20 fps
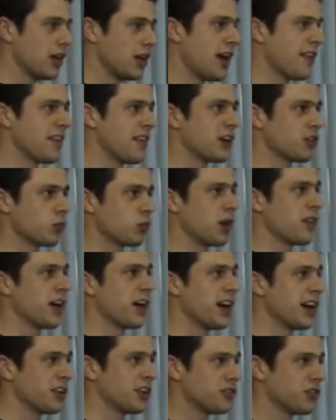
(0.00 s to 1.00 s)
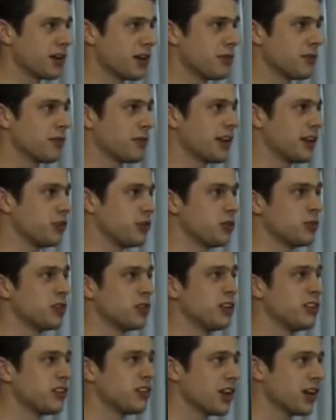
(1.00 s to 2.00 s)
and that's where the high traffic values
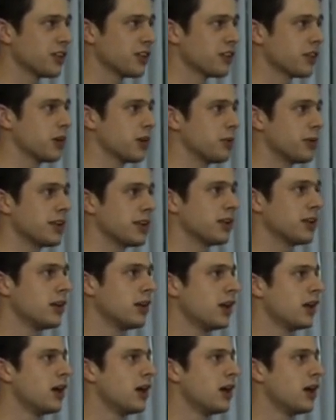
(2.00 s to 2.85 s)
really start to come in.